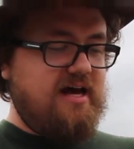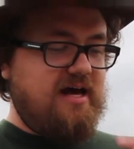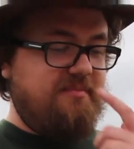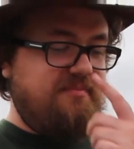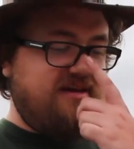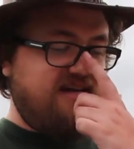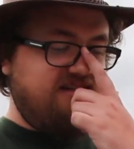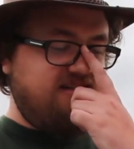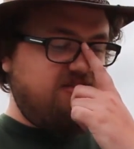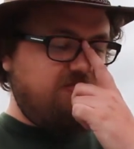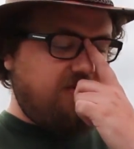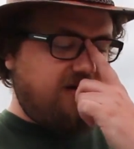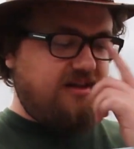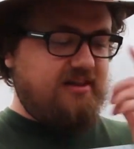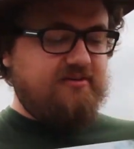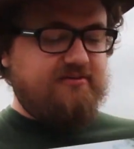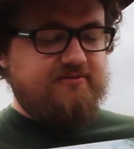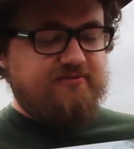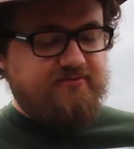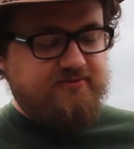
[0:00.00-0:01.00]
because it's one
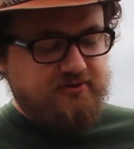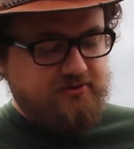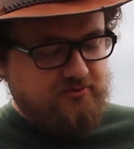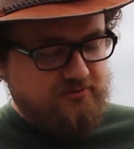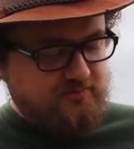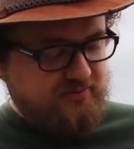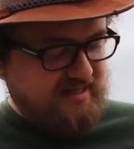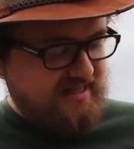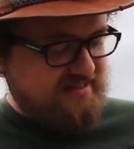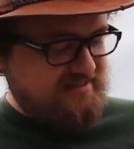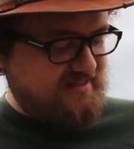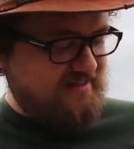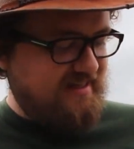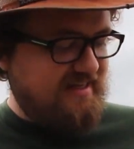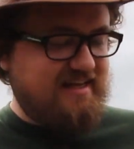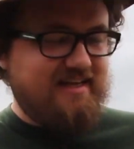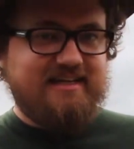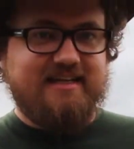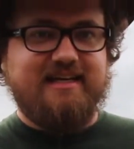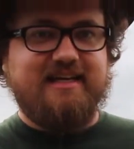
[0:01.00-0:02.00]
of the few plants that
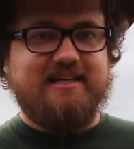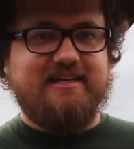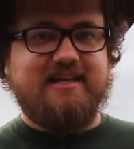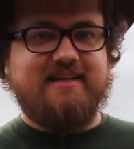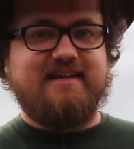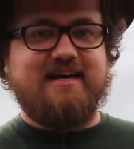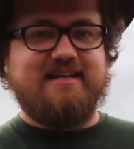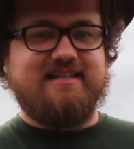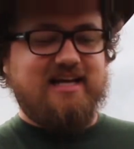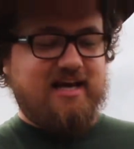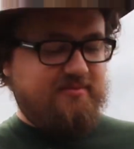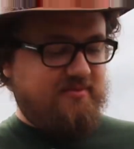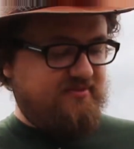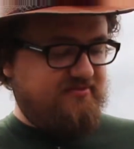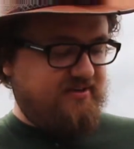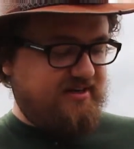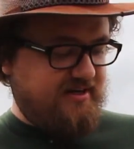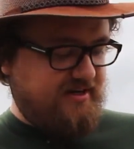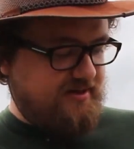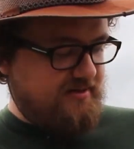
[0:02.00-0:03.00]
they can eat at that time
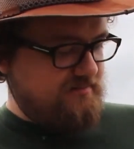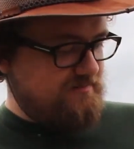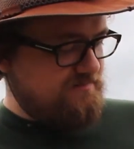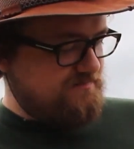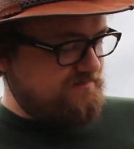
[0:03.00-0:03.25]
of year.